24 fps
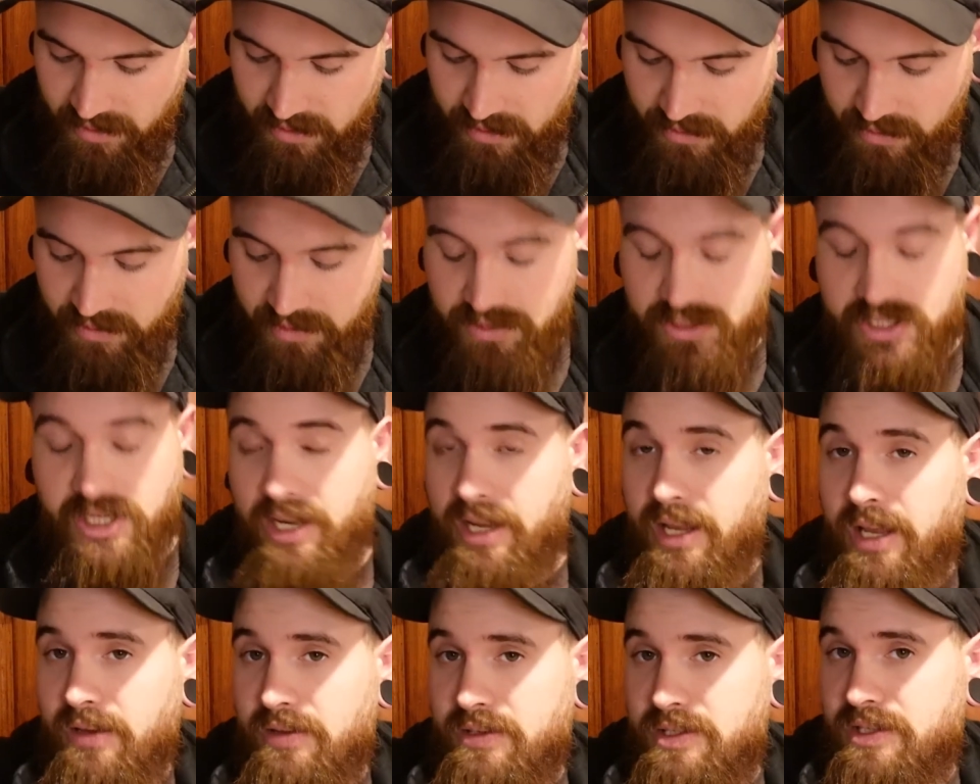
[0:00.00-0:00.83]
you can
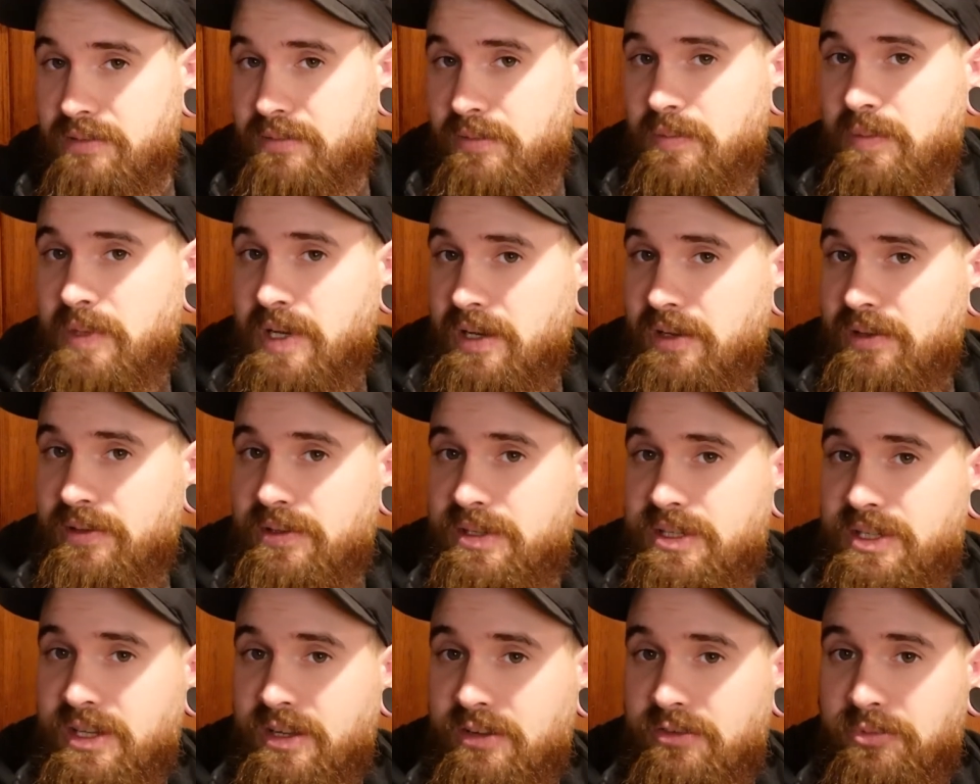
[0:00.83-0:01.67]
check out some of my other
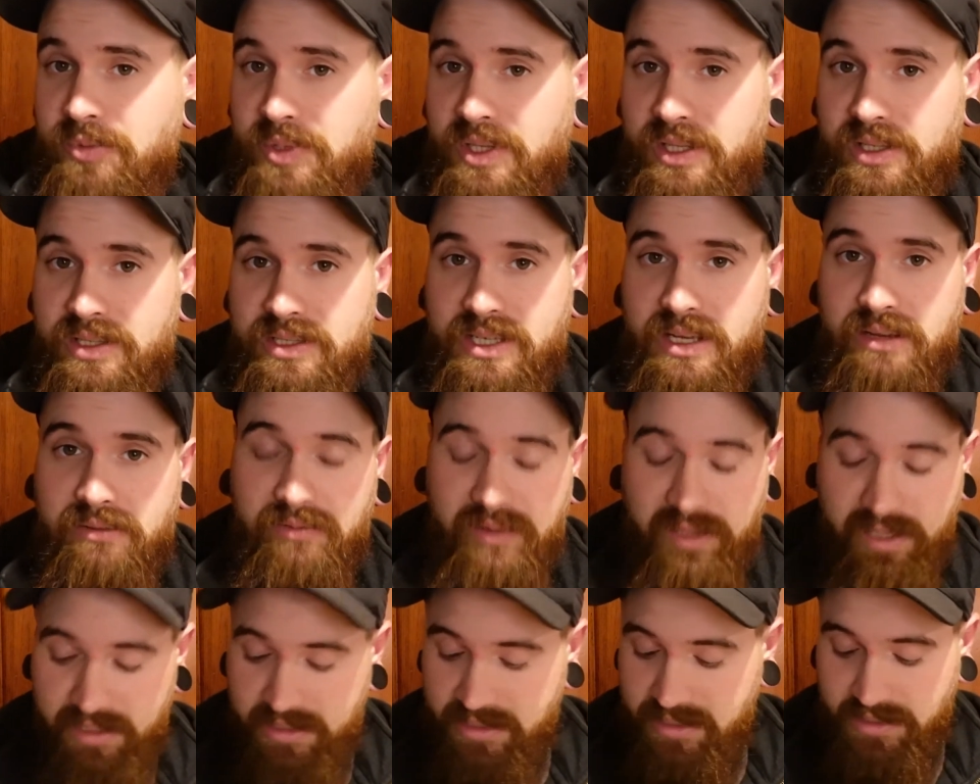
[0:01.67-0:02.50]
stuff because I
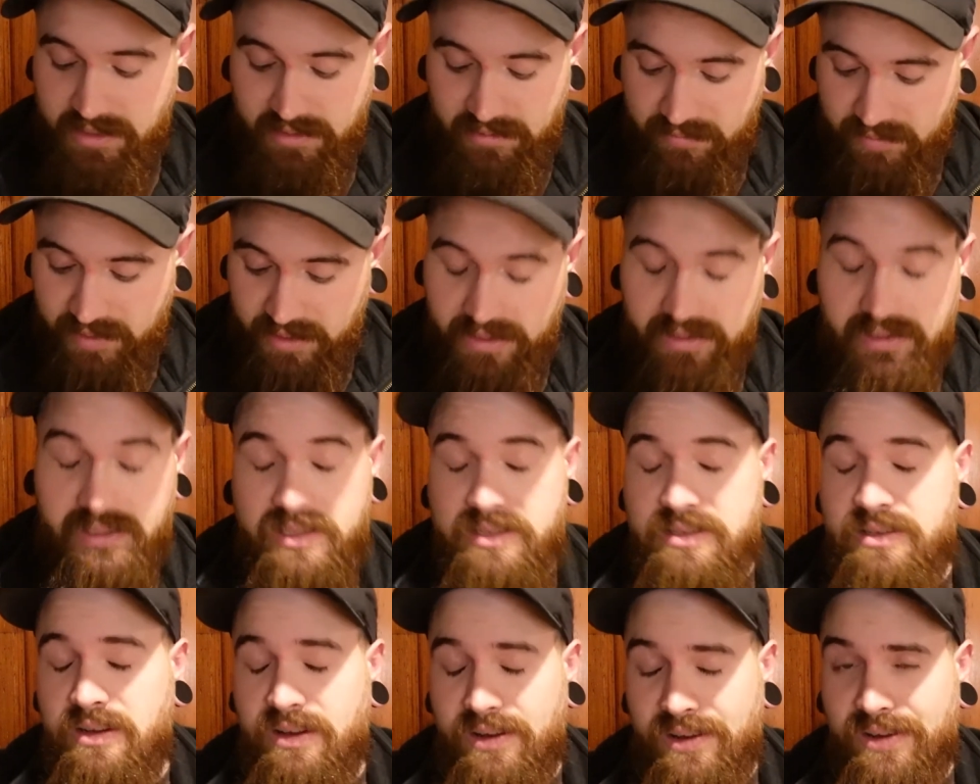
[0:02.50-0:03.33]
find stuff like
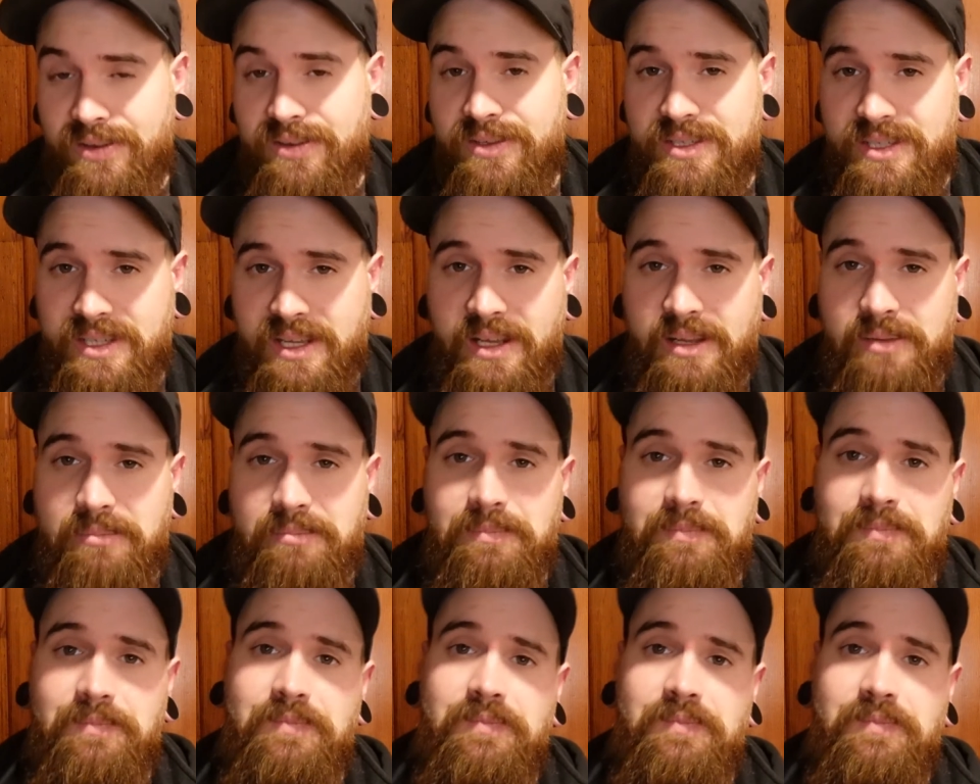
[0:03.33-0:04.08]
this all the time.